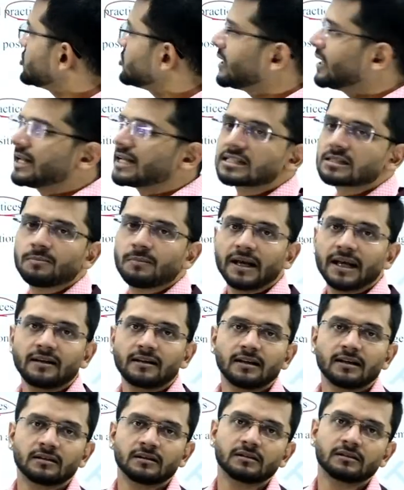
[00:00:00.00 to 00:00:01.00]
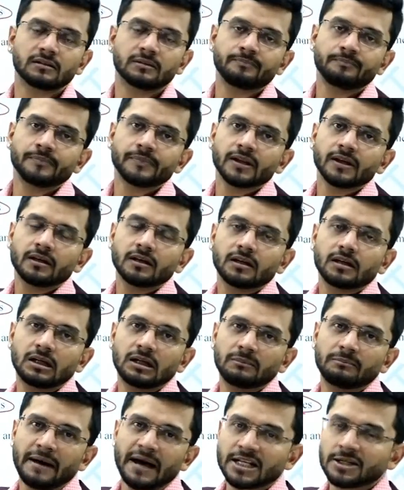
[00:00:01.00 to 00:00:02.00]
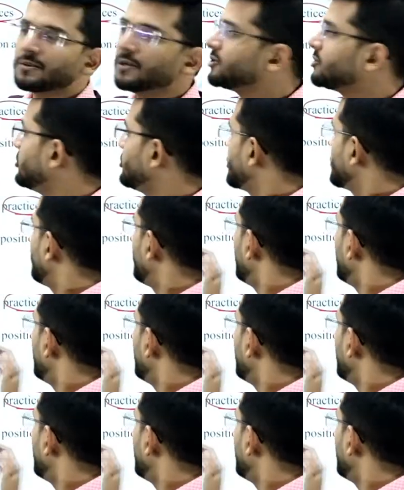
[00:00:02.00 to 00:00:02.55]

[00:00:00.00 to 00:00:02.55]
norms you can explain in the management